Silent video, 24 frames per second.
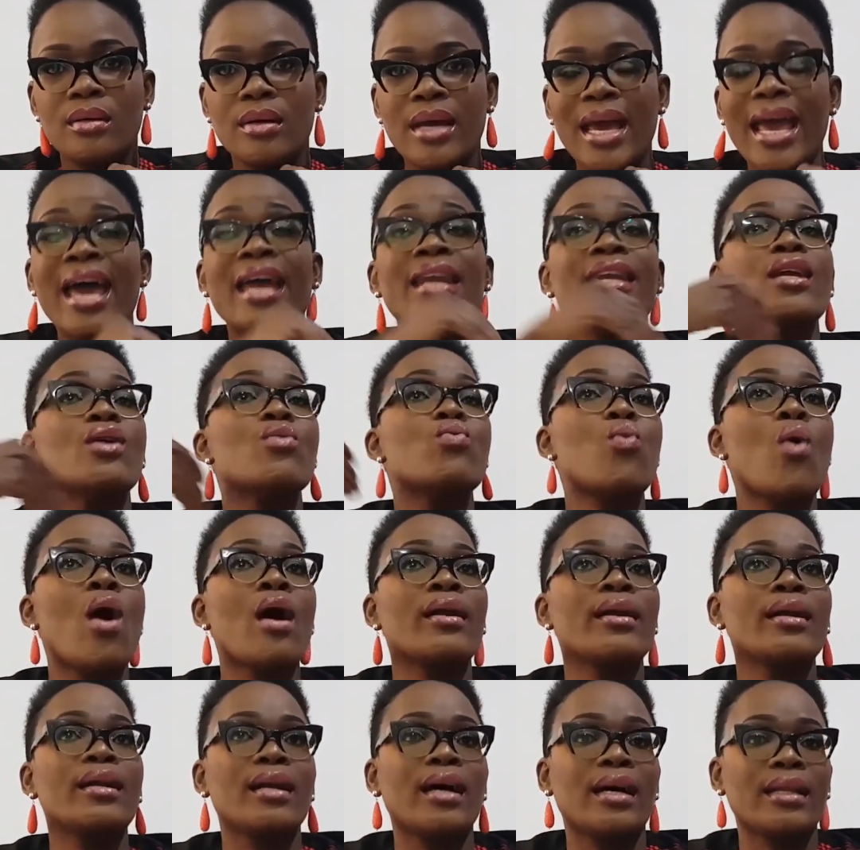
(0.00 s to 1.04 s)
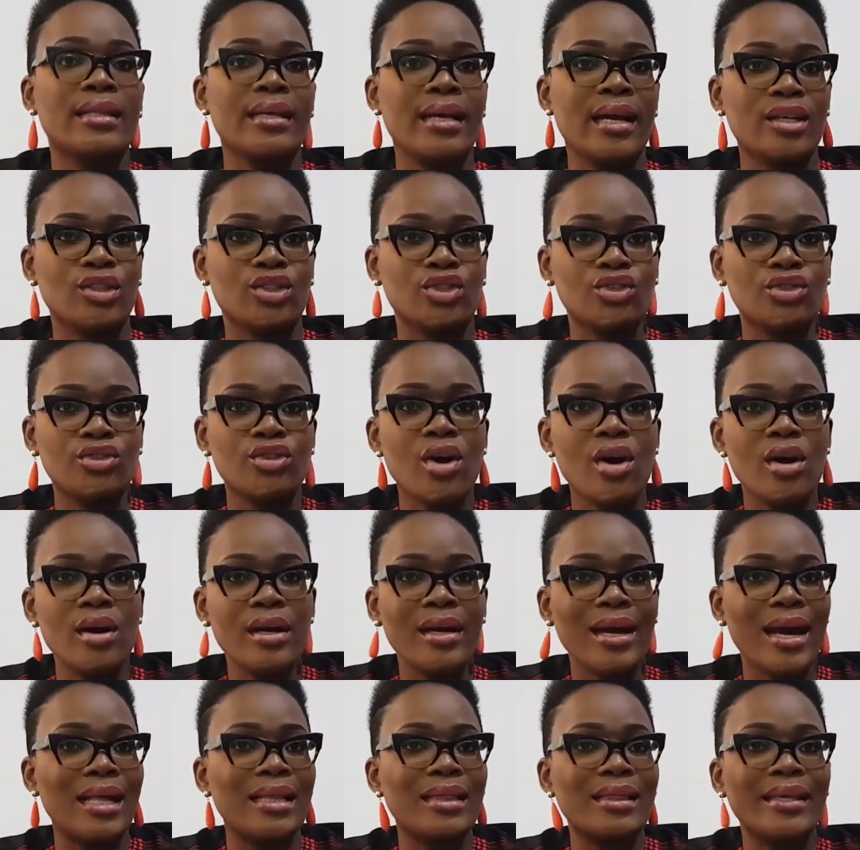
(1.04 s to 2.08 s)
Anyone that they are strong
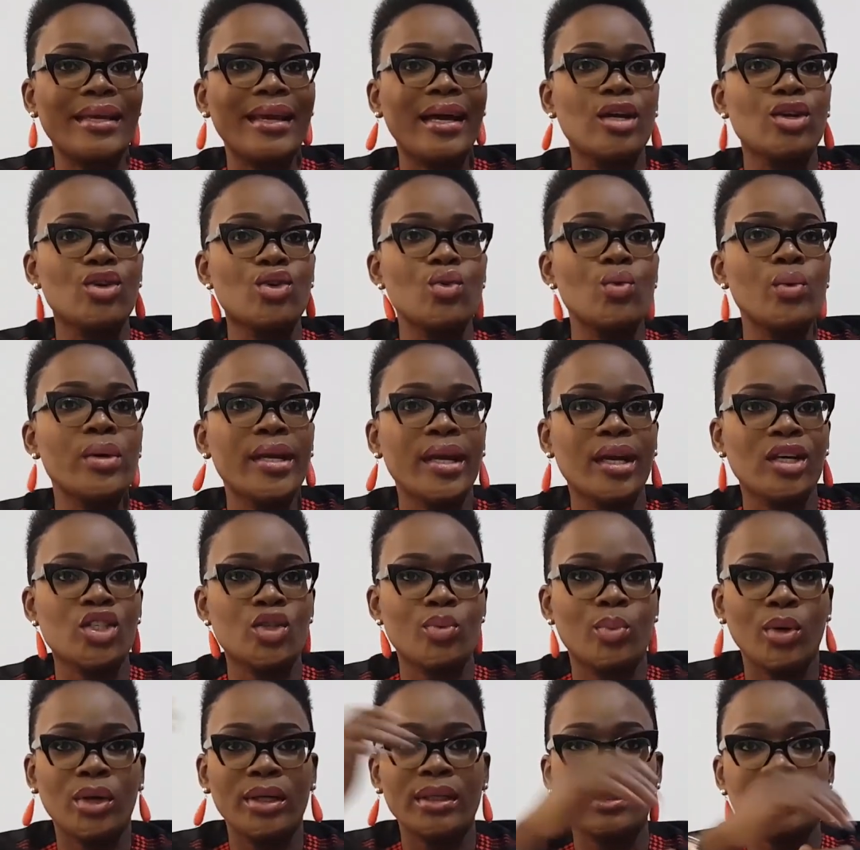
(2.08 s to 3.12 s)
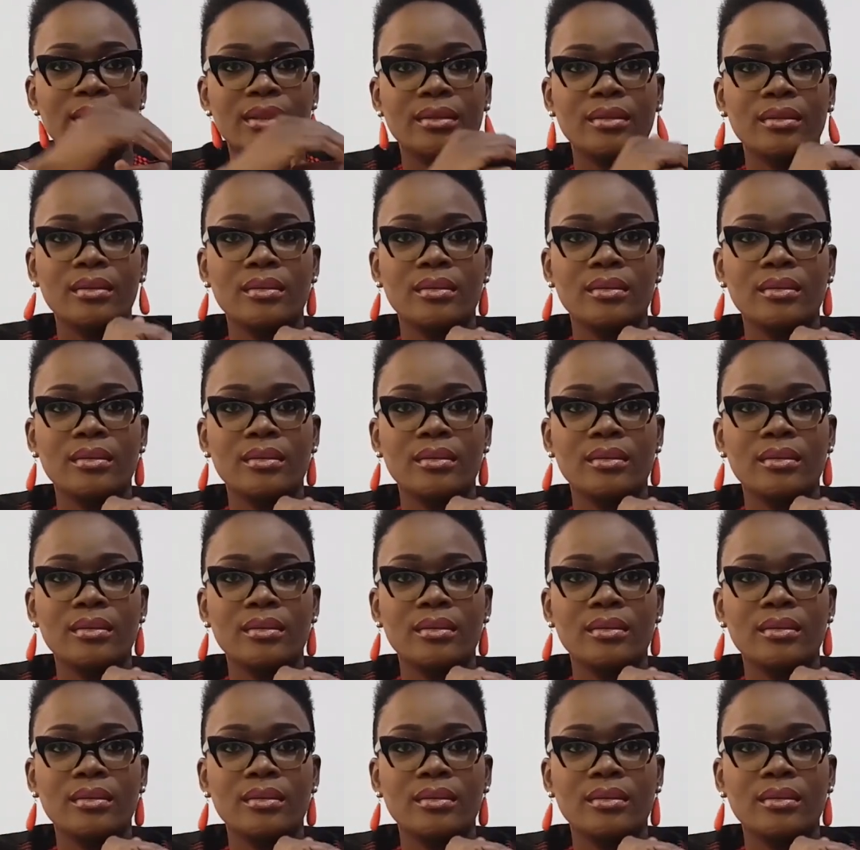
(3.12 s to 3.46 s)
and they are doing exploits.